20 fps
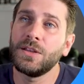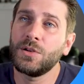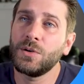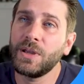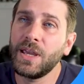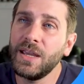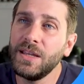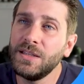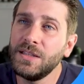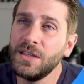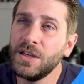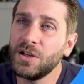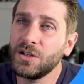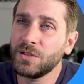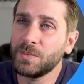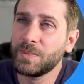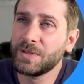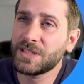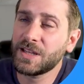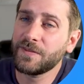So
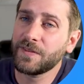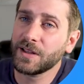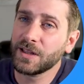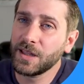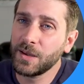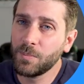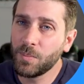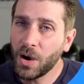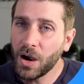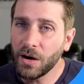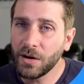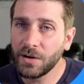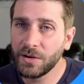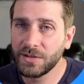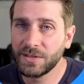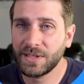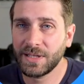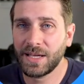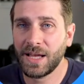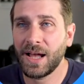KTO specifically
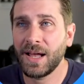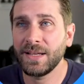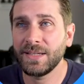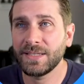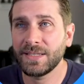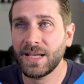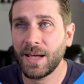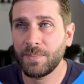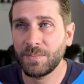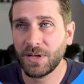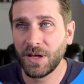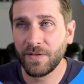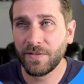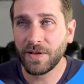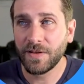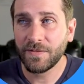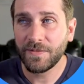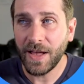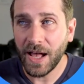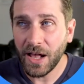borrows the concept of a